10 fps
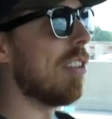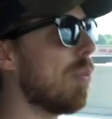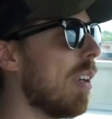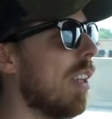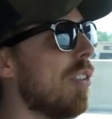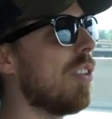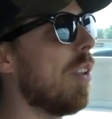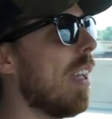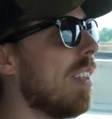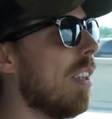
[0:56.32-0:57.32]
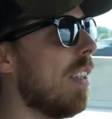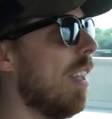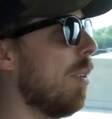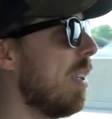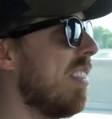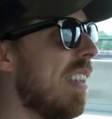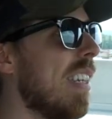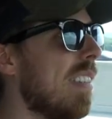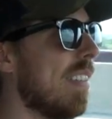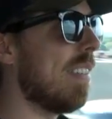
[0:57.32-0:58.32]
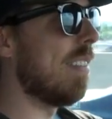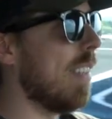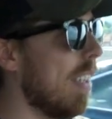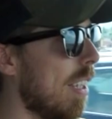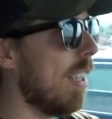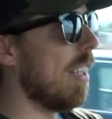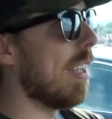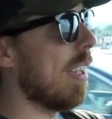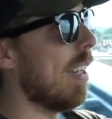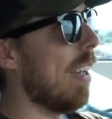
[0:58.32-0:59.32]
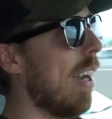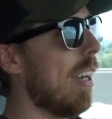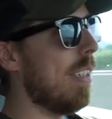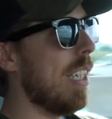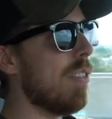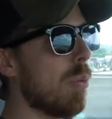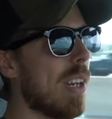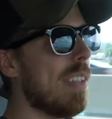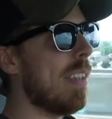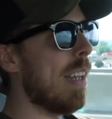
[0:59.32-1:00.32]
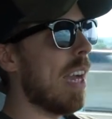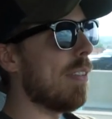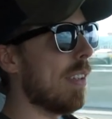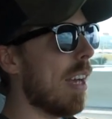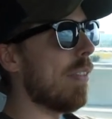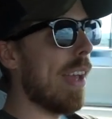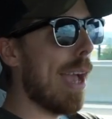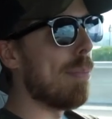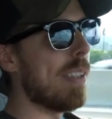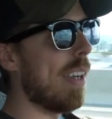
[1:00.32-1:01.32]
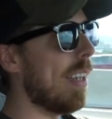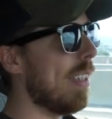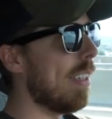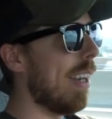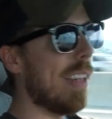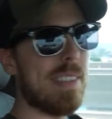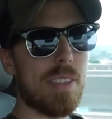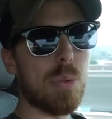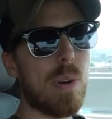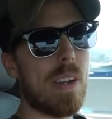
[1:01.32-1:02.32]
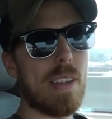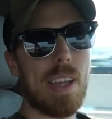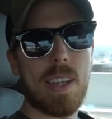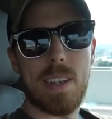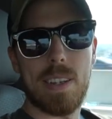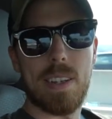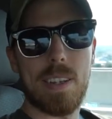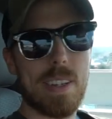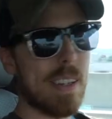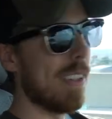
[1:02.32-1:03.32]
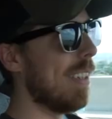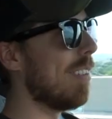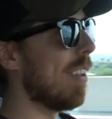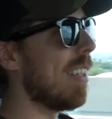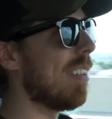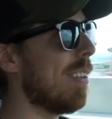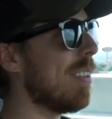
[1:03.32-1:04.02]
So it's one of those two things. And the reason is, it's like, even when I didn't have a lot of appetite, I still wanted that. And so that's how